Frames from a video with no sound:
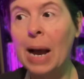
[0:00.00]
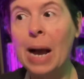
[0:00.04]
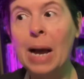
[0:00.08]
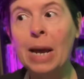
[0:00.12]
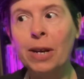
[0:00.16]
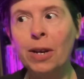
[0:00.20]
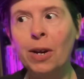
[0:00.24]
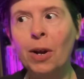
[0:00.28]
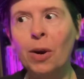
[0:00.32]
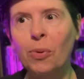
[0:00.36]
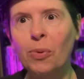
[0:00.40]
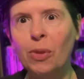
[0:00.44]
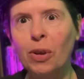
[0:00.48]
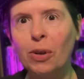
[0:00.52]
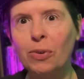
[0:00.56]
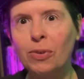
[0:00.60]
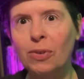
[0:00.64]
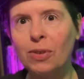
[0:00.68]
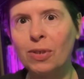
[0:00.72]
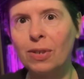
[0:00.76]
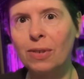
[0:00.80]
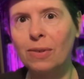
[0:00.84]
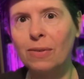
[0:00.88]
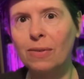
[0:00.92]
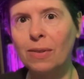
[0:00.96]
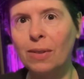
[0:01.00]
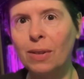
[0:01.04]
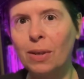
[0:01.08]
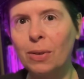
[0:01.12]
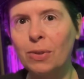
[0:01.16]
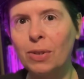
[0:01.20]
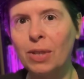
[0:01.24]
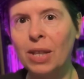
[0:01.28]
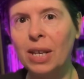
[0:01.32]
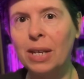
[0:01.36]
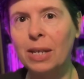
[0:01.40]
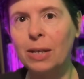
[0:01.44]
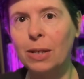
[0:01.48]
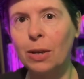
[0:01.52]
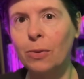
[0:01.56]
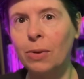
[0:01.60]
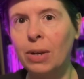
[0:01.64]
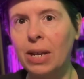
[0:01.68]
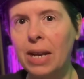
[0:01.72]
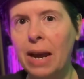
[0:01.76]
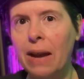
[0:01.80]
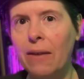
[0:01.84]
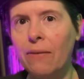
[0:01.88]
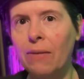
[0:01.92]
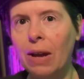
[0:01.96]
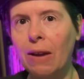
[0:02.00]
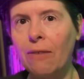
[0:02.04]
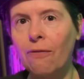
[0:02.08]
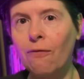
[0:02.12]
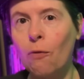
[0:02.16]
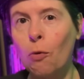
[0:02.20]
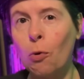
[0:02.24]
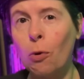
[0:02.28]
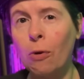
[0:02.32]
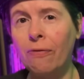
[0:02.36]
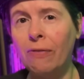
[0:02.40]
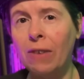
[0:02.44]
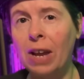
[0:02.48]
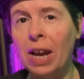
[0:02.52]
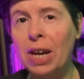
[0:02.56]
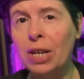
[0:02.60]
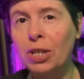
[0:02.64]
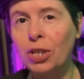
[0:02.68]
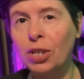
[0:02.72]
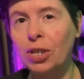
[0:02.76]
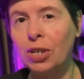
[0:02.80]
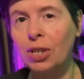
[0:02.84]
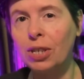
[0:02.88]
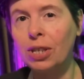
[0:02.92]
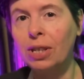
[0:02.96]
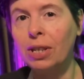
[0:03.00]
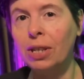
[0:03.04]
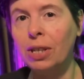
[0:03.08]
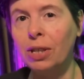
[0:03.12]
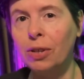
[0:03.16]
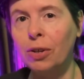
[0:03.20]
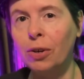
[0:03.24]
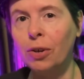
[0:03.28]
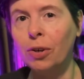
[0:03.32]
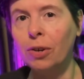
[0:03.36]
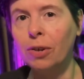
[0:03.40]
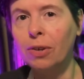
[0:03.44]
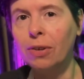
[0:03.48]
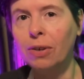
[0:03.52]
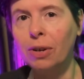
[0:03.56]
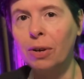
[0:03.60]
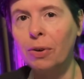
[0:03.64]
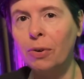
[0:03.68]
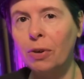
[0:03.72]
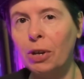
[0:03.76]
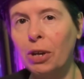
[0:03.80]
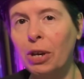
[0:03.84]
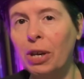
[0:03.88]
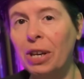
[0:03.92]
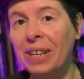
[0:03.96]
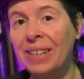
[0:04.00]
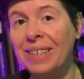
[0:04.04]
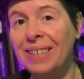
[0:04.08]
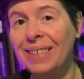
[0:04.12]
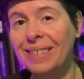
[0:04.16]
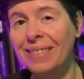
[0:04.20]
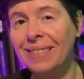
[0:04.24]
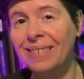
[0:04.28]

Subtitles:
I know those things only have like 4 flashes and then they're no good.